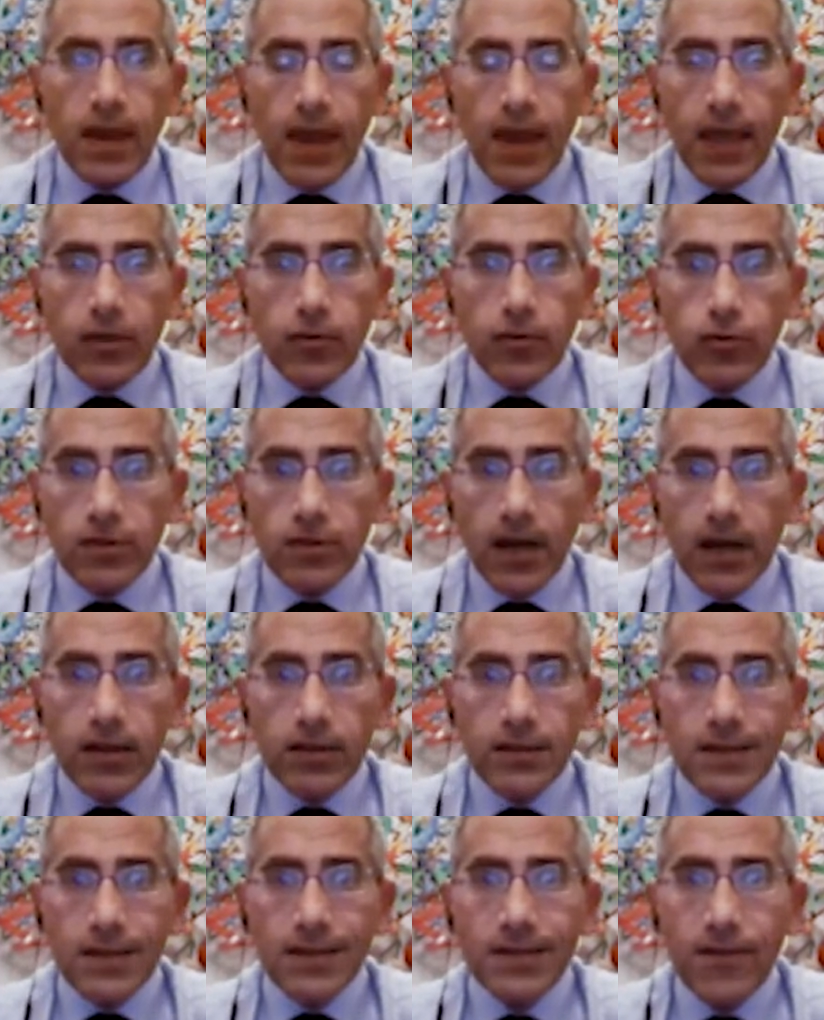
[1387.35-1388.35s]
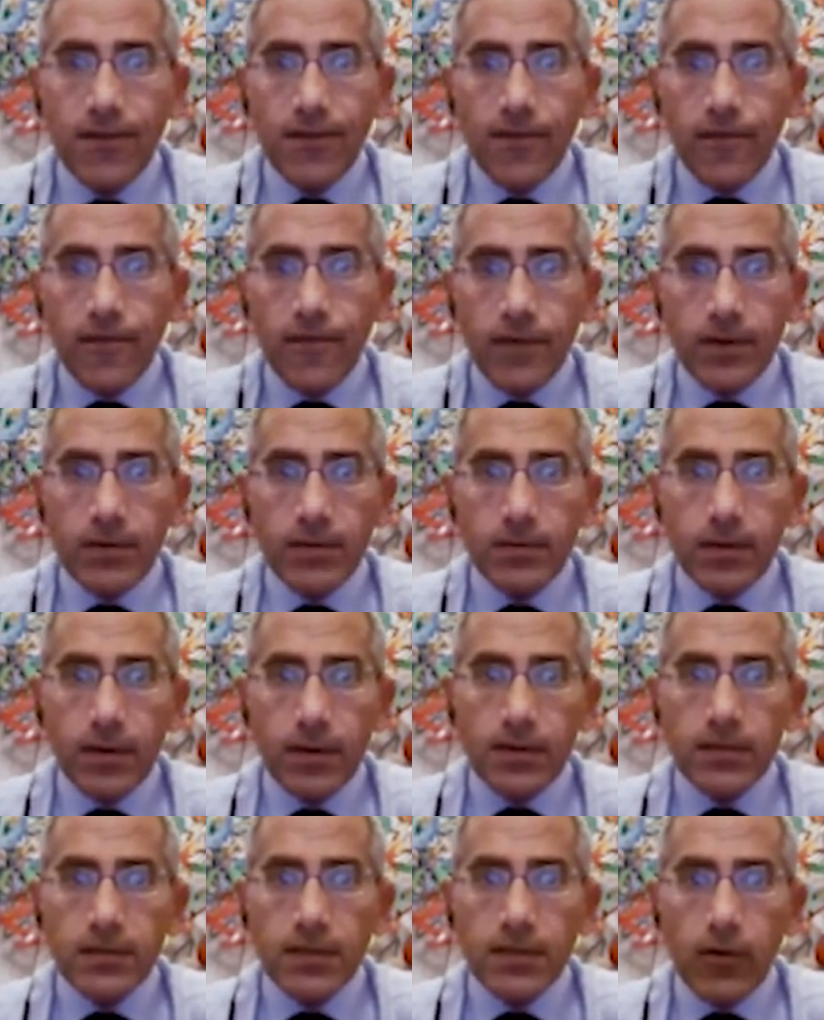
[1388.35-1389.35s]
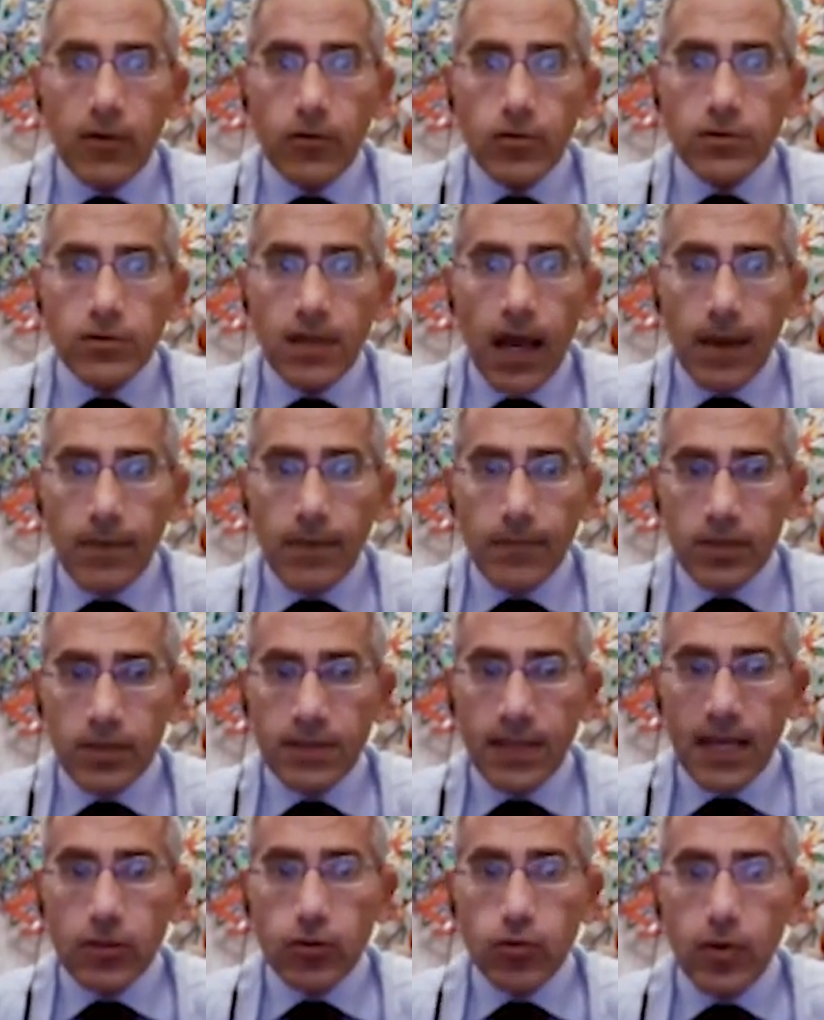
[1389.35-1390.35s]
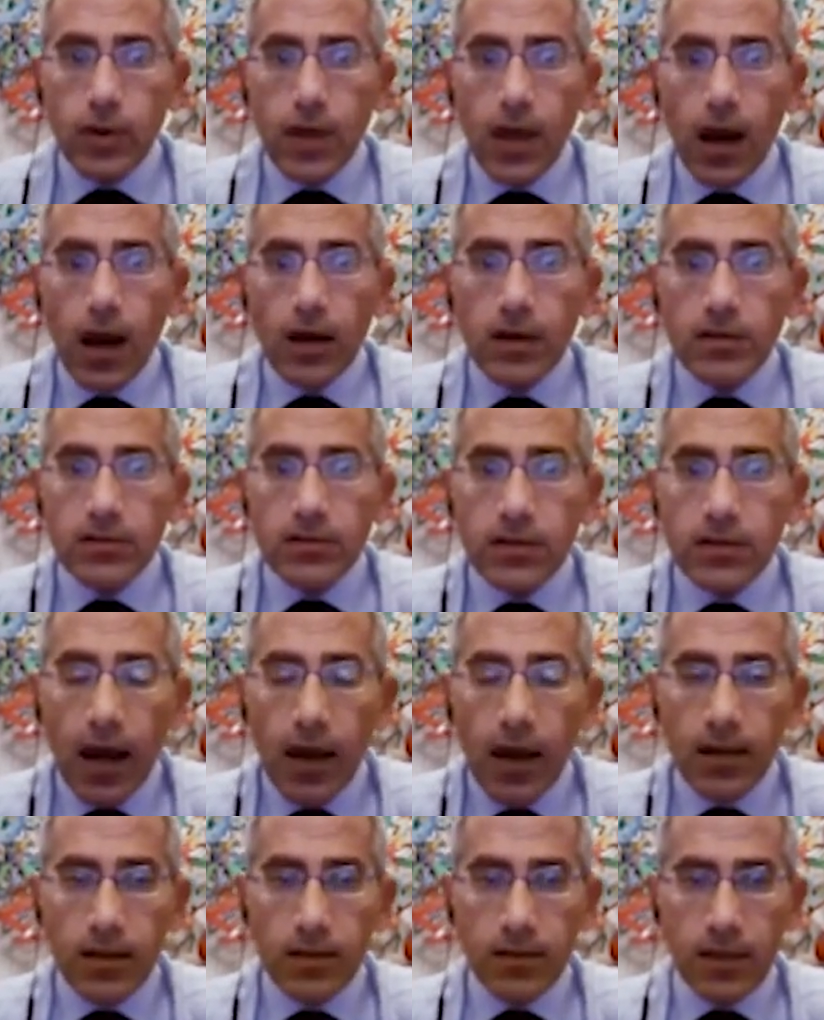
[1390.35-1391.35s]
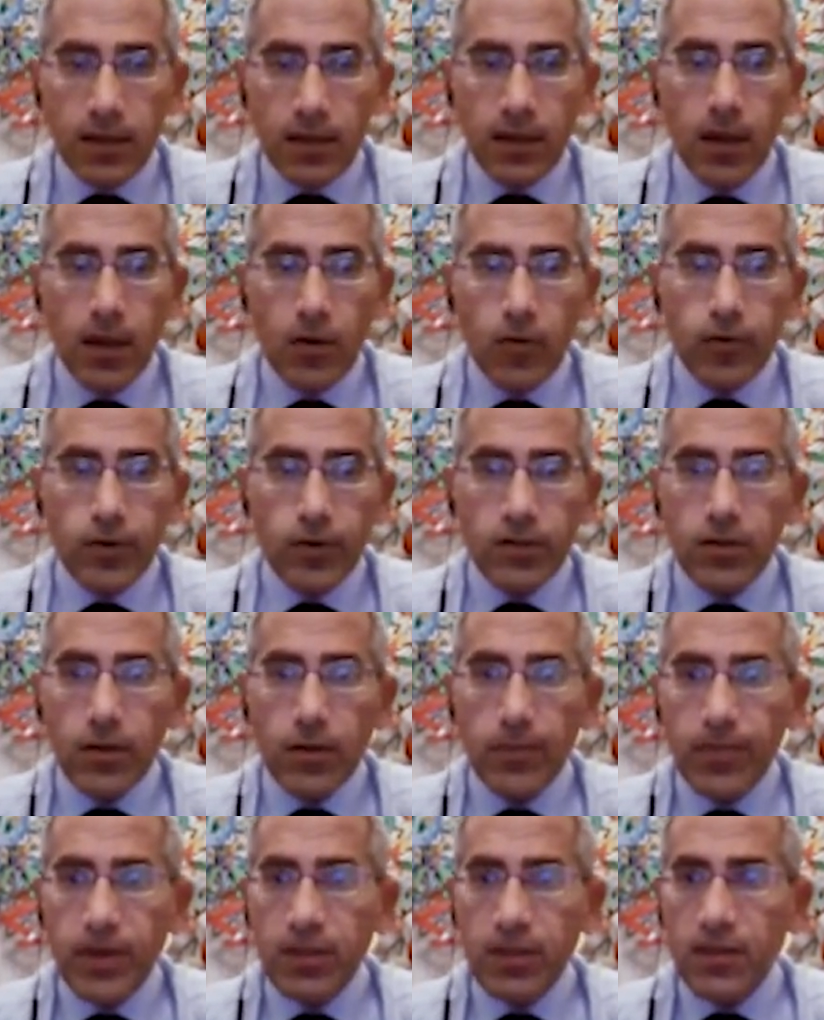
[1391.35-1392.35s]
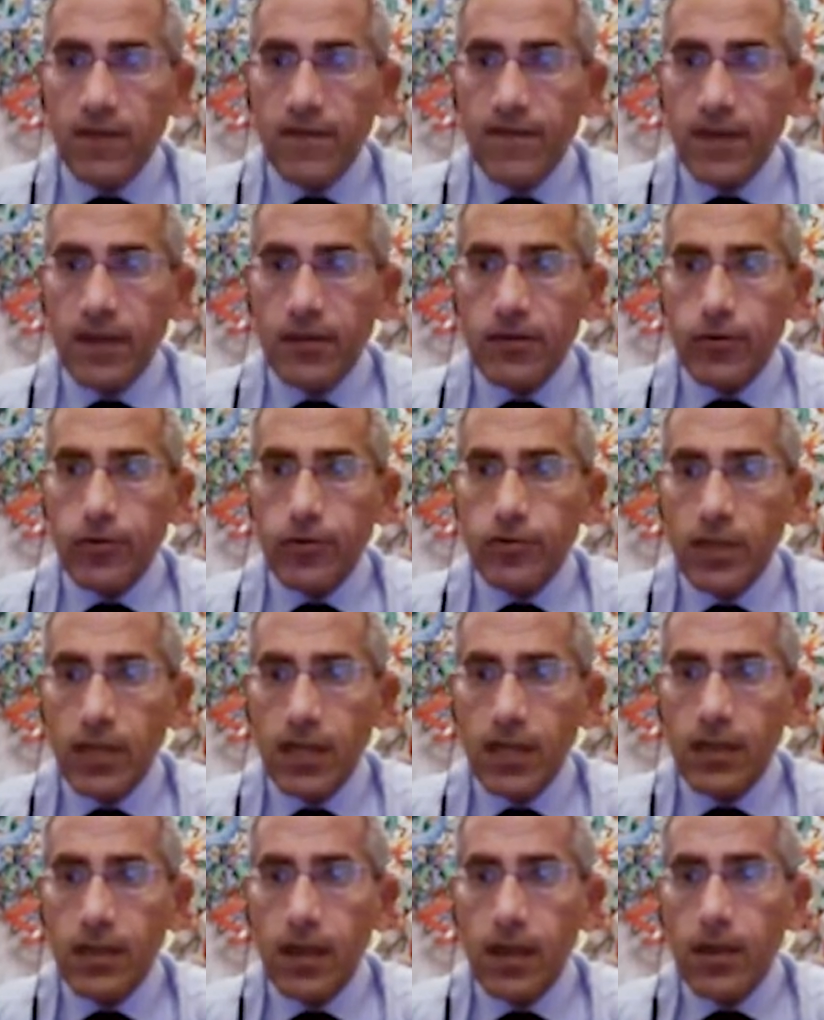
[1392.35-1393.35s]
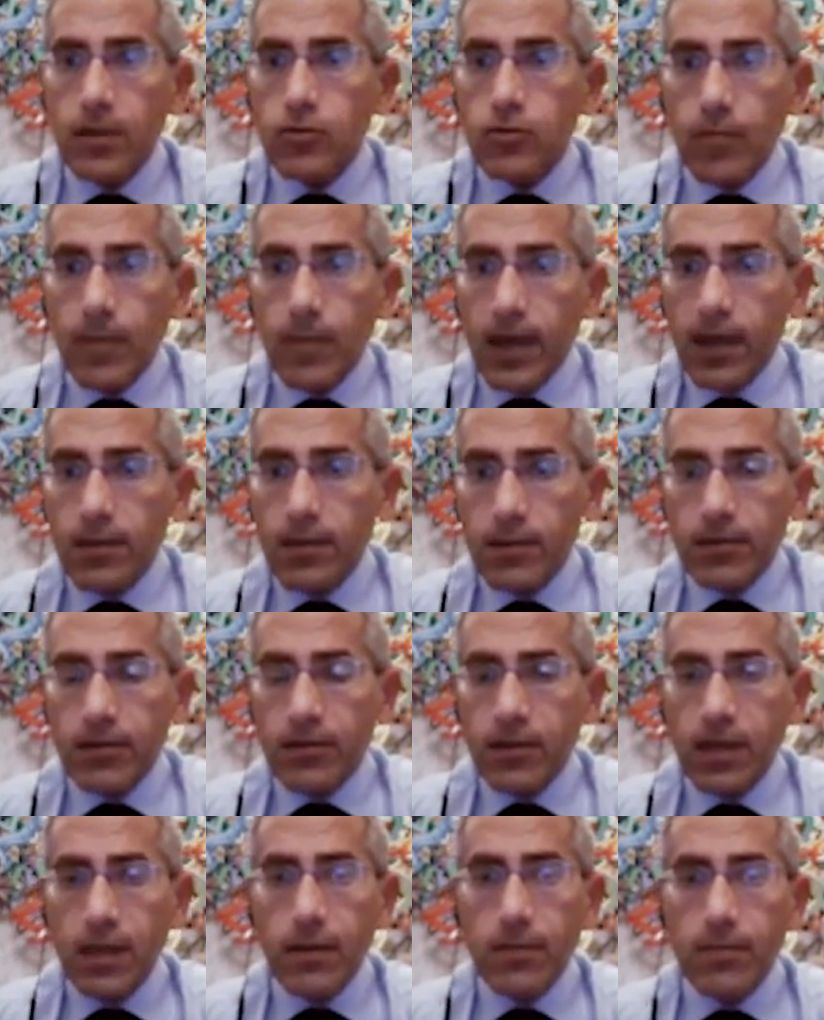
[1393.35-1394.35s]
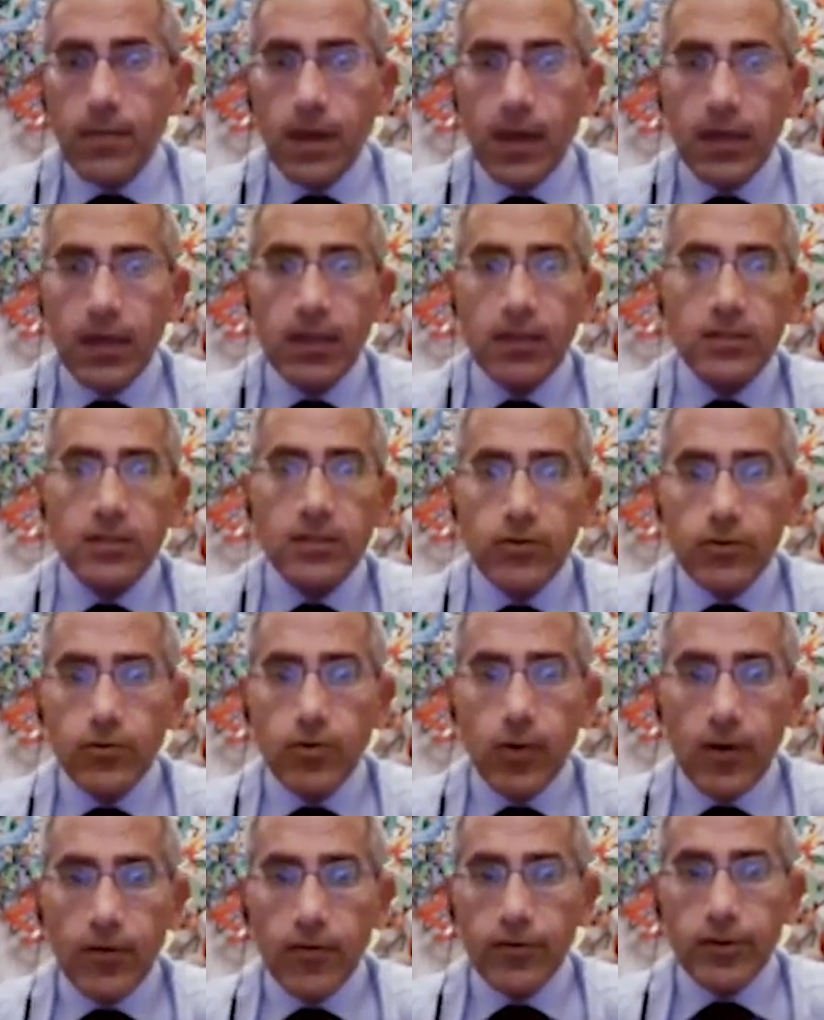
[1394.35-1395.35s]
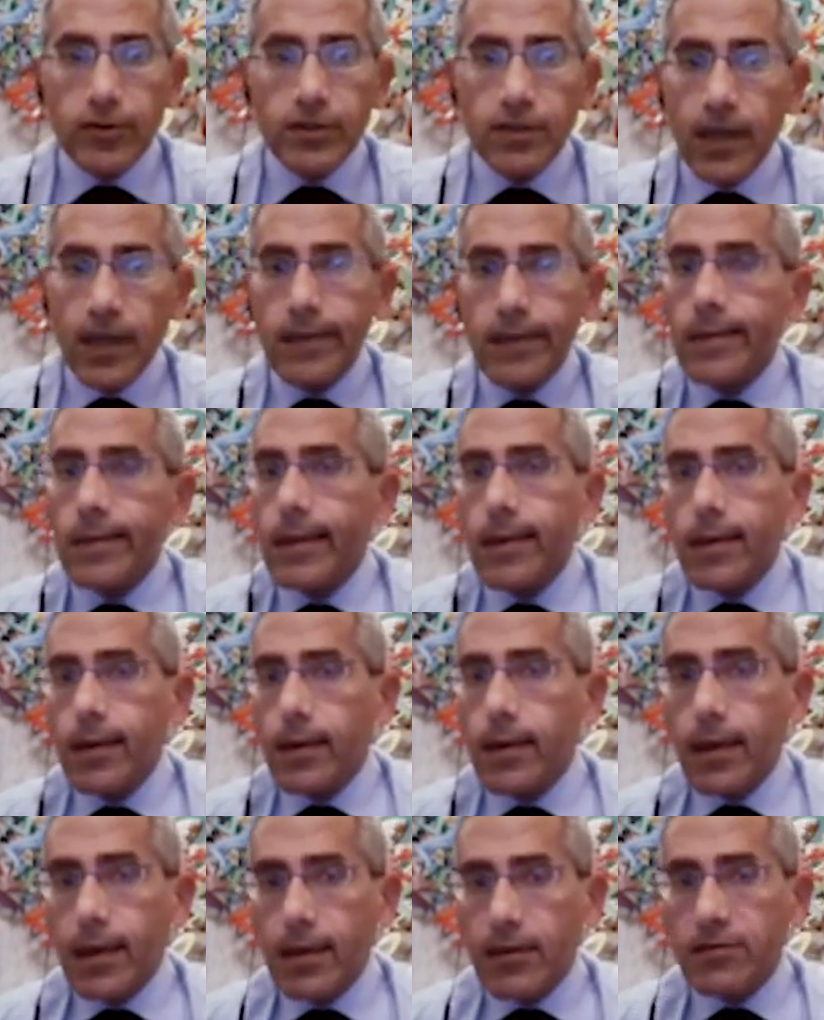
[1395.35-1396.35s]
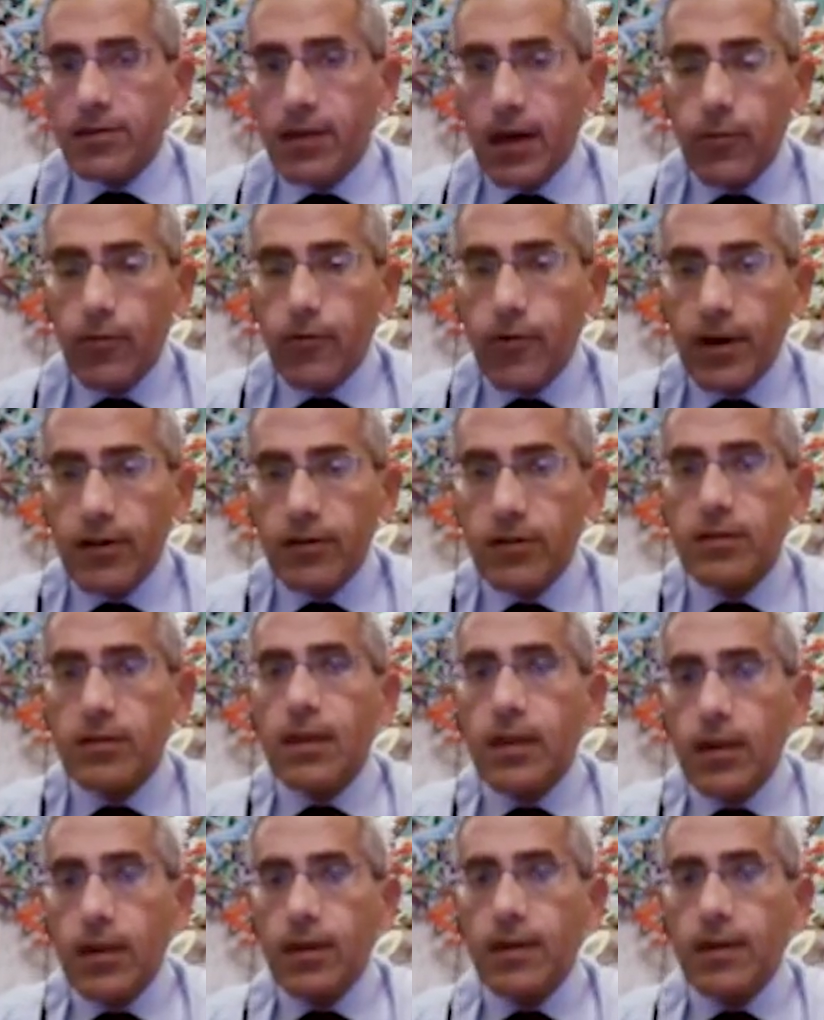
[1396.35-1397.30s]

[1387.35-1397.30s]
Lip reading: And those are the different serotypes that we are targeting with the PCV13 to make the scheme easier to understand and summarize it.